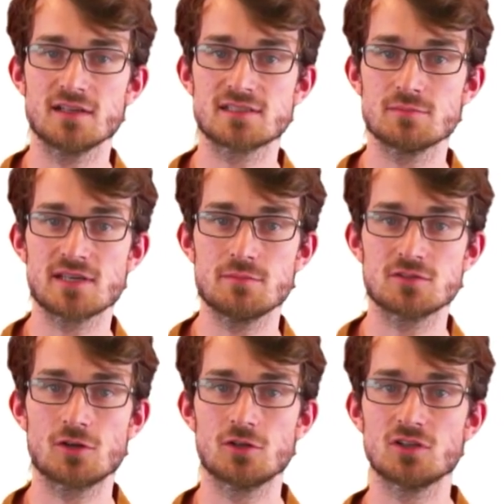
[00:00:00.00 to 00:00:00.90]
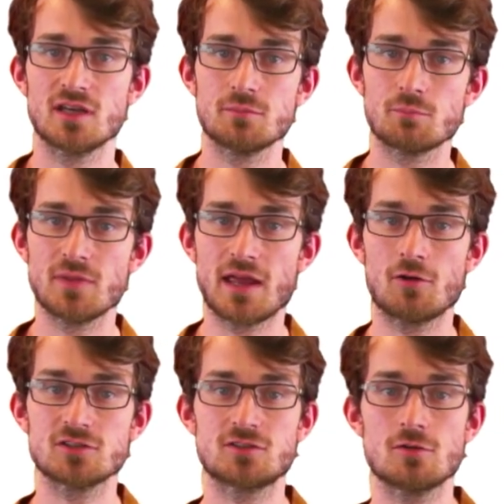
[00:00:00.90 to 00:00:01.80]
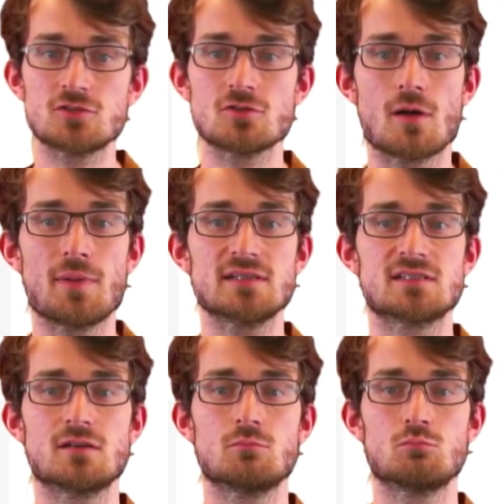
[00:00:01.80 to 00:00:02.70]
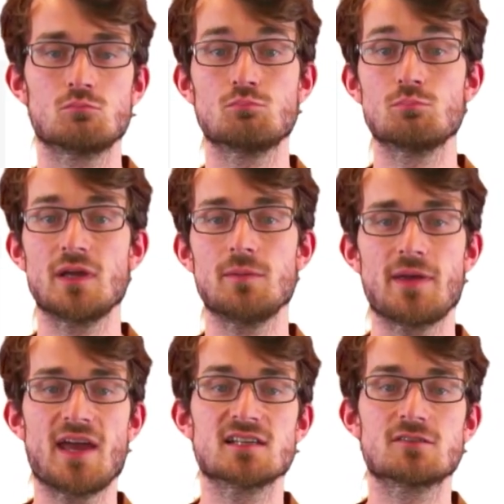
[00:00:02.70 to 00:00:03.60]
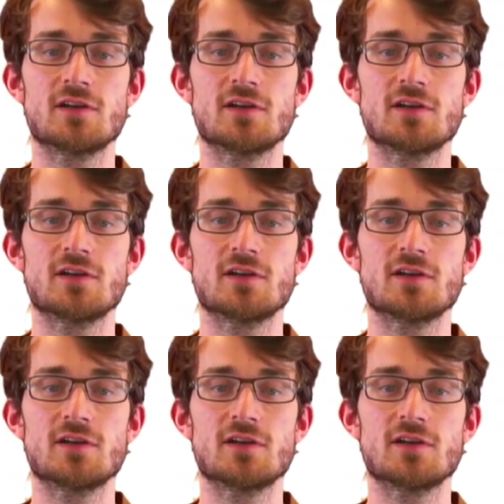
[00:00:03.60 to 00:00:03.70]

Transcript: sometimes errors don't show up as in pairs.